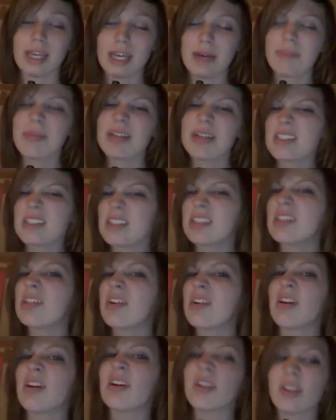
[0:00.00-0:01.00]
But since
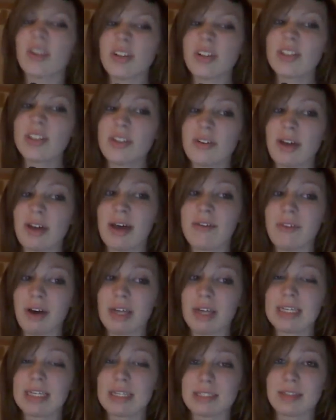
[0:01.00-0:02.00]
there are girls who have
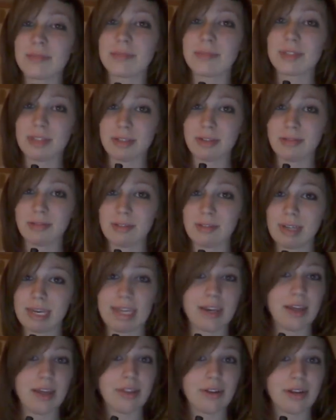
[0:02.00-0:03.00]
autism too,
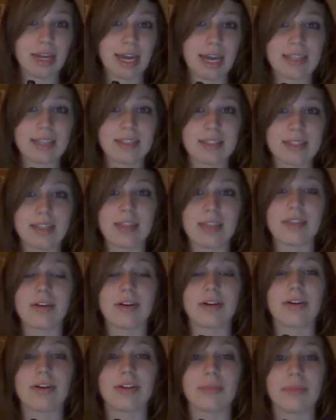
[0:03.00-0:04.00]
another guess is that
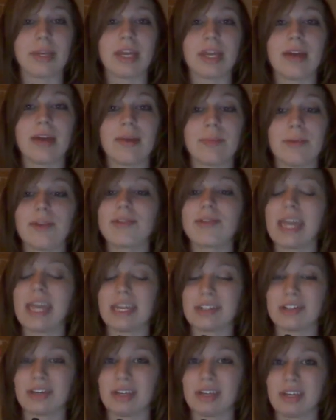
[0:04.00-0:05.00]
there could be a
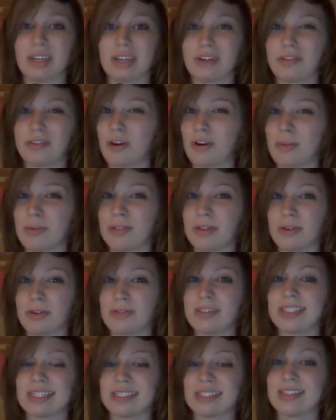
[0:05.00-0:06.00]
mutation in
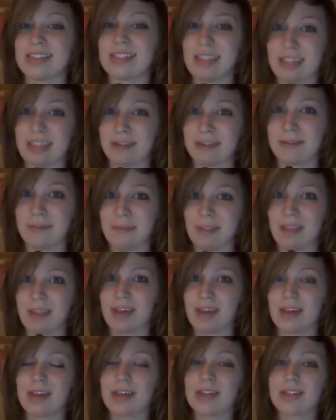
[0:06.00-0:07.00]
chromosome 16.
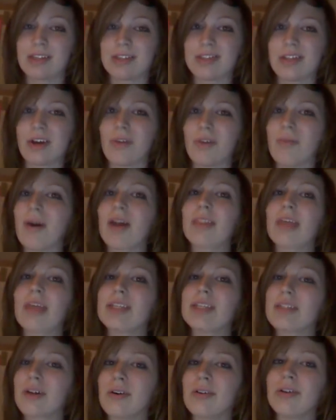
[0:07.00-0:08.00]
So while
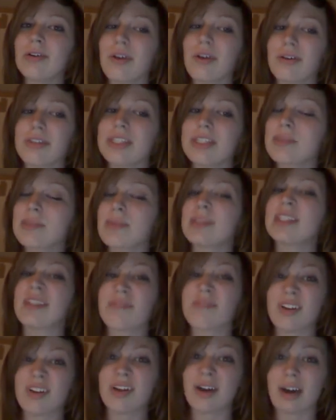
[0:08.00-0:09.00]
they don't know the
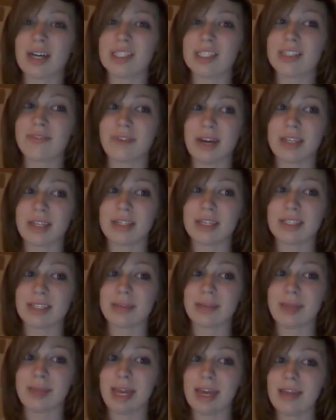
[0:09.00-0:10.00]
specific cause of
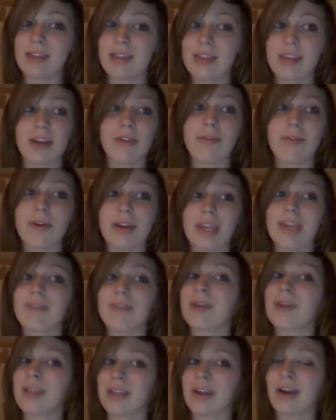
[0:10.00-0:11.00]
autism yet, they're working
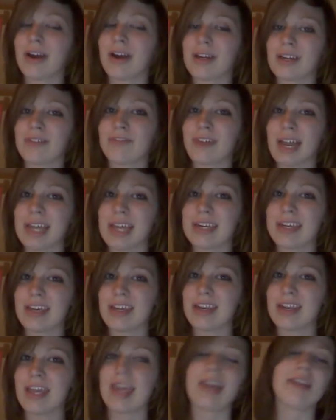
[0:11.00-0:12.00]
really hard to find
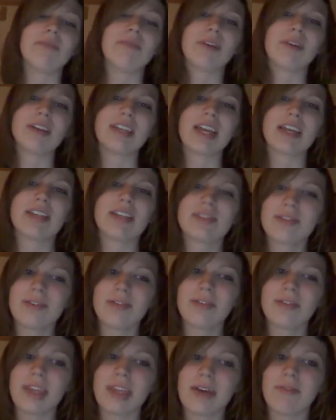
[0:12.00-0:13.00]
it, and one day
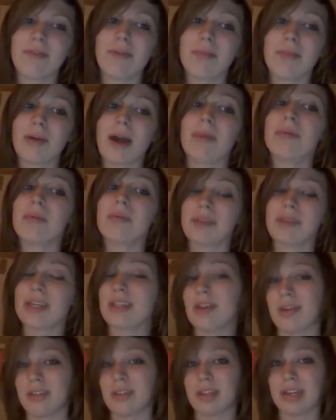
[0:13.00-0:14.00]
soon they will probably
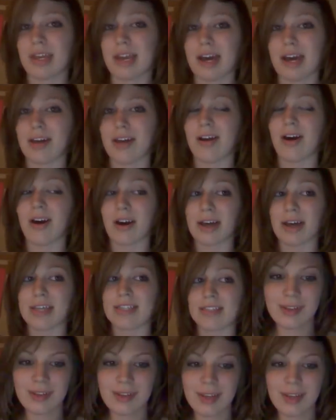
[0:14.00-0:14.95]
know the cause.